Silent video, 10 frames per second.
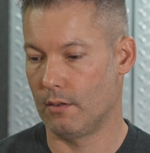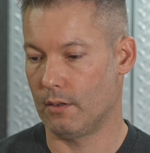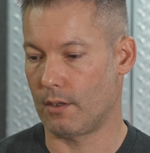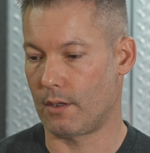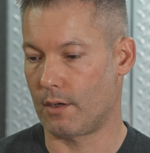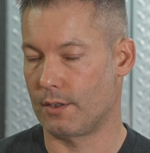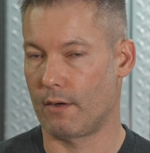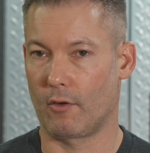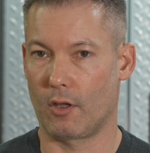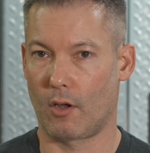there, there, are
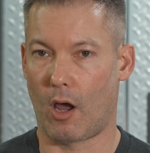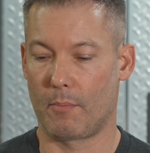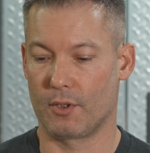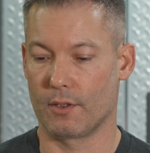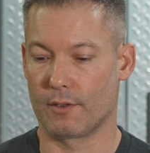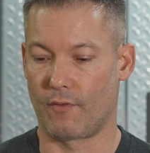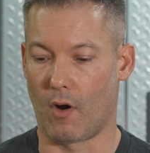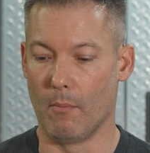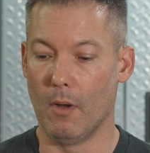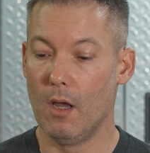several other options
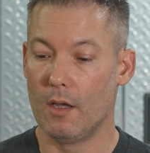from